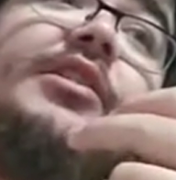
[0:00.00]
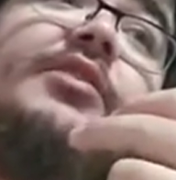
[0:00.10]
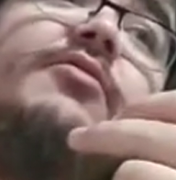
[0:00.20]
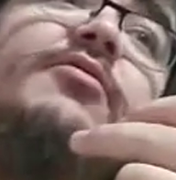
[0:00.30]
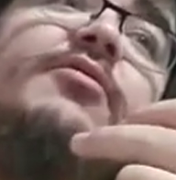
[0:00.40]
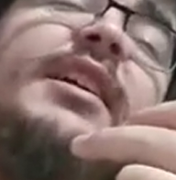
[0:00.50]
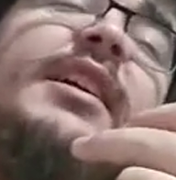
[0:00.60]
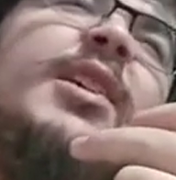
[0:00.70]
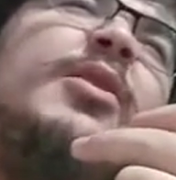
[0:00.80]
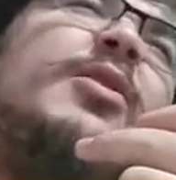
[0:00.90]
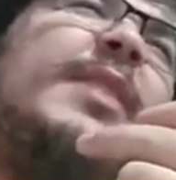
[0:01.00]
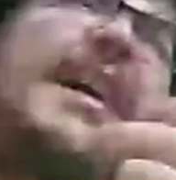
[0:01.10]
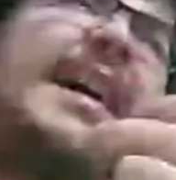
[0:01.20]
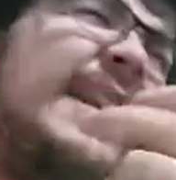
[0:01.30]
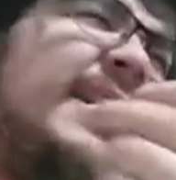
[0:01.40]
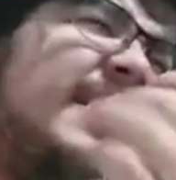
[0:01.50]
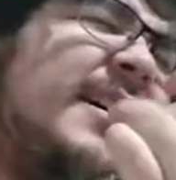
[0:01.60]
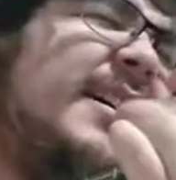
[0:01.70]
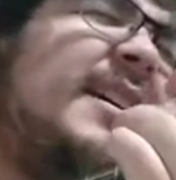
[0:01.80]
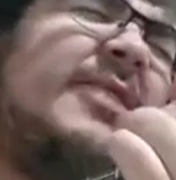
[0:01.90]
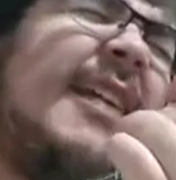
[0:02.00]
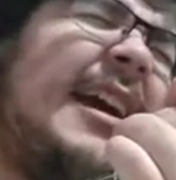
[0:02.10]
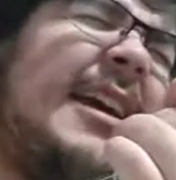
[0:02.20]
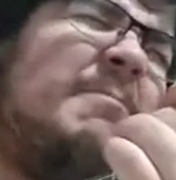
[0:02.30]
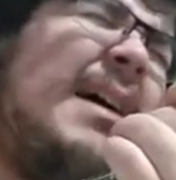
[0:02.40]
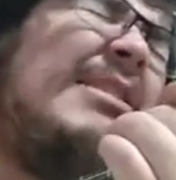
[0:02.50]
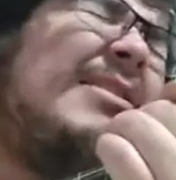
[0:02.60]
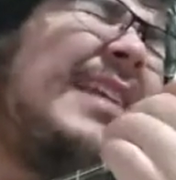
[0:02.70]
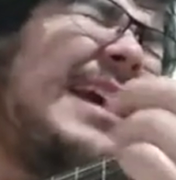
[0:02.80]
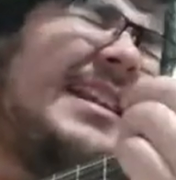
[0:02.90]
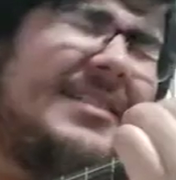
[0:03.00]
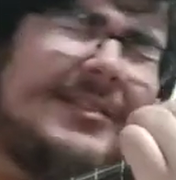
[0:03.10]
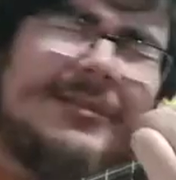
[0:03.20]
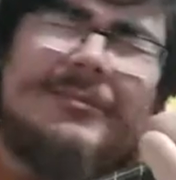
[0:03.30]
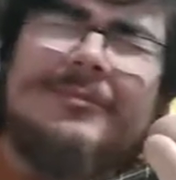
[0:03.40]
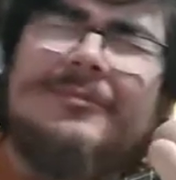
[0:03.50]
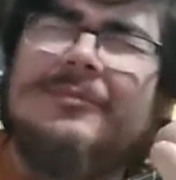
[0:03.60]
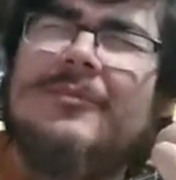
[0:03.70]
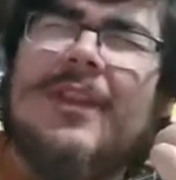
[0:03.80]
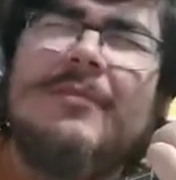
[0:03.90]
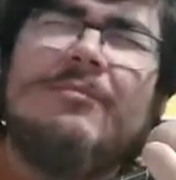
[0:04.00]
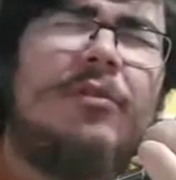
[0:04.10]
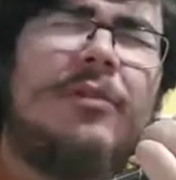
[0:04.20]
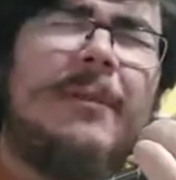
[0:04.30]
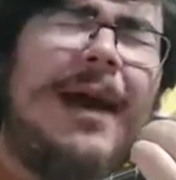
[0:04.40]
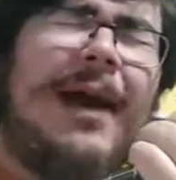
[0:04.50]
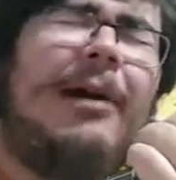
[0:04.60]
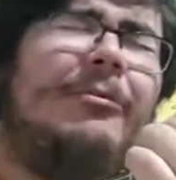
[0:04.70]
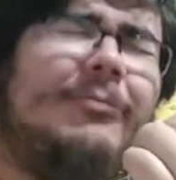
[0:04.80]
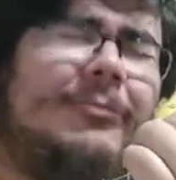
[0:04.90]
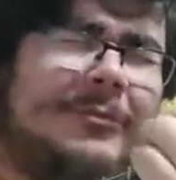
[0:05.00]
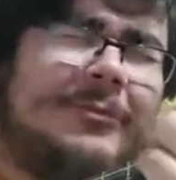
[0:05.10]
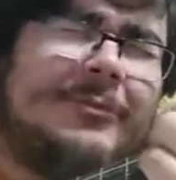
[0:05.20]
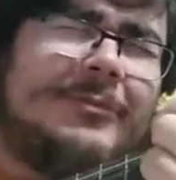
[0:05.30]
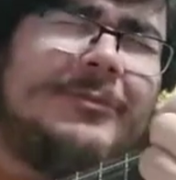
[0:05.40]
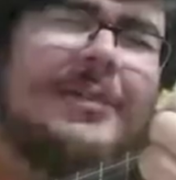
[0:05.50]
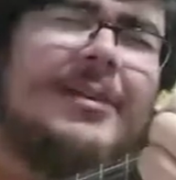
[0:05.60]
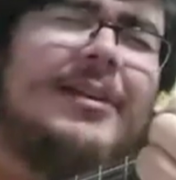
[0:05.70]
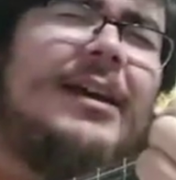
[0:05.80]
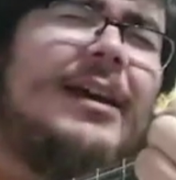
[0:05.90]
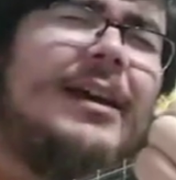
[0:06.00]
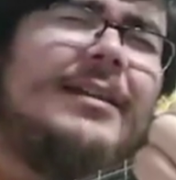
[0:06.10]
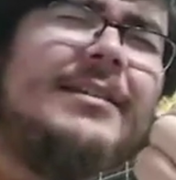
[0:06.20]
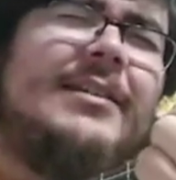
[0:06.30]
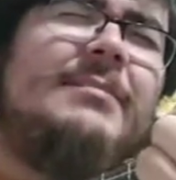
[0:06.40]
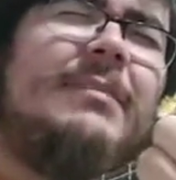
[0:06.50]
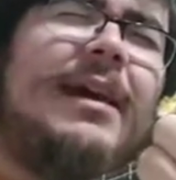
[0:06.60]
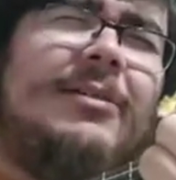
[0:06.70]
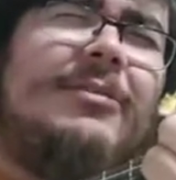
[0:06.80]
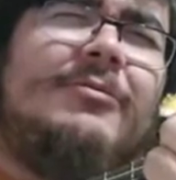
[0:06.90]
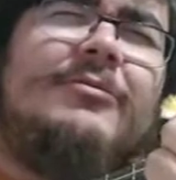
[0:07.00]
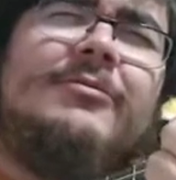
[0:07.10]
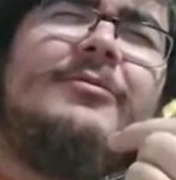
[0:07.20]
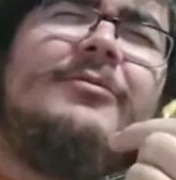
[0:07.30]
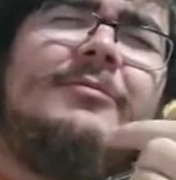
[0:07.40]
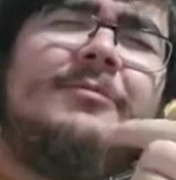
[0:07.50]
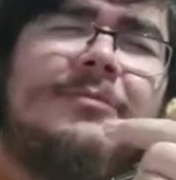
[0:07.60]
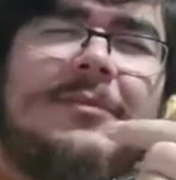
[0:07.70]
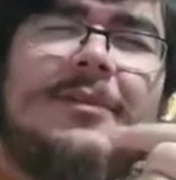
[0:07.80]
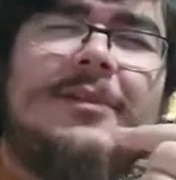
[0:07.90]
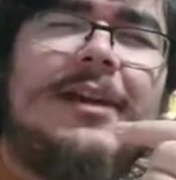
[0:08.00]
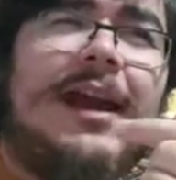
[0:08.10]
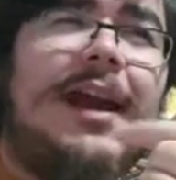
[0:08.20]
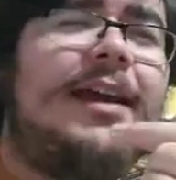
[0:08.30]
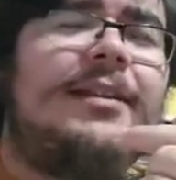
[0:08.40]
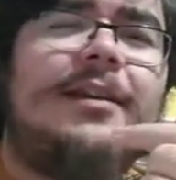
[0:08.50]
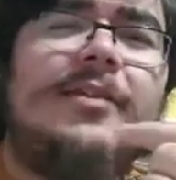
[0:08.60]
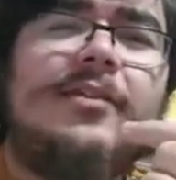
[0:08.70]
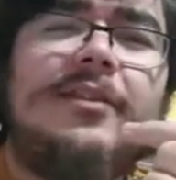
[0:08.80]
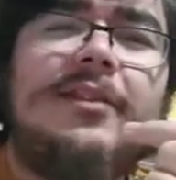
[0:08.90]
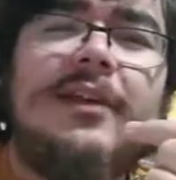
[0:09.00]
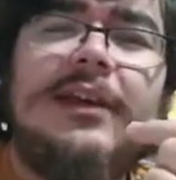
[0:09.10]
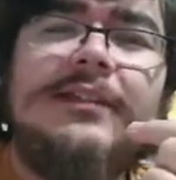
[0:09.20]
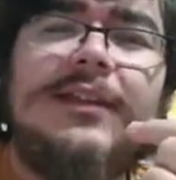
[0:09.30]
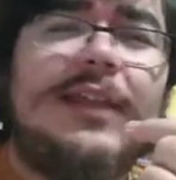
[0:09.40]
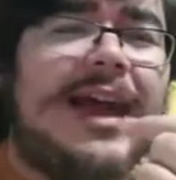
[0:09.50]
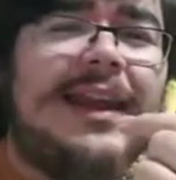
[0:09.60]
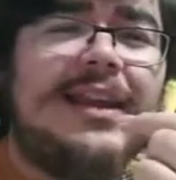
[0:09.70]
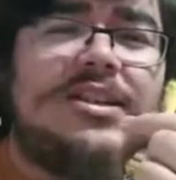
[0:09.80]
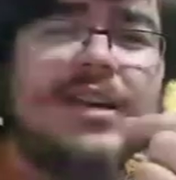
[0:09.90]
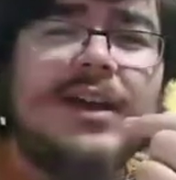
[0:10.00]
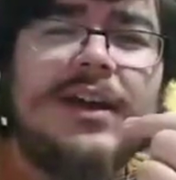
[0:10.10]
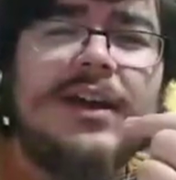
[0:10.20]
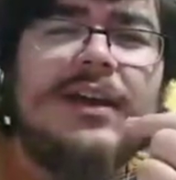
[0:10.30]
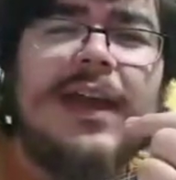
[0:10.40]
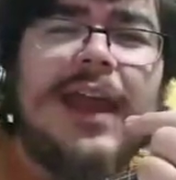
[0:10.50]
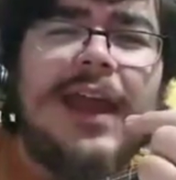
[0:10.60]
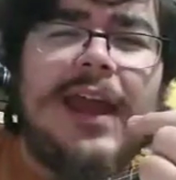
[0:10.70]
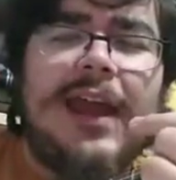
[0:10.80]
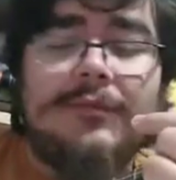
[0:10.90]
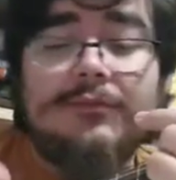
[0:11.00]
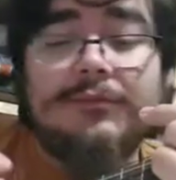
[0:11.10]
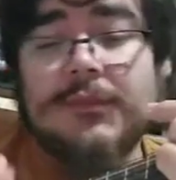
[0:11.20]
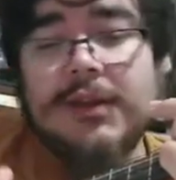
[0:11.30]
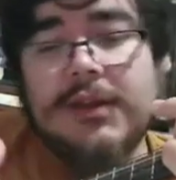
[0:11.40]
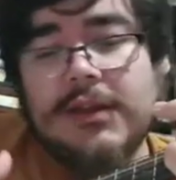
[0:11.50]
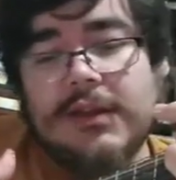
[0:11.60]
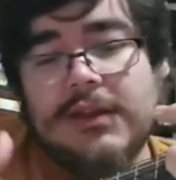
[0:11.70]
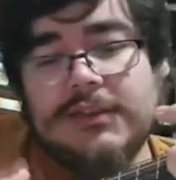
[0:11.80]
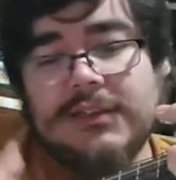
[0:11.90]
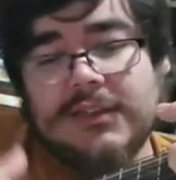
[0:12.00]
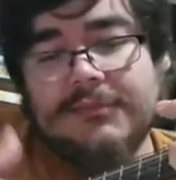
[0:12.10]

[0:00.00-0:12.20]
Yu-Gi-Oh! And Dragon Ball and Pokemon, Digimon, and other things of that nature. Yeah. Let's see.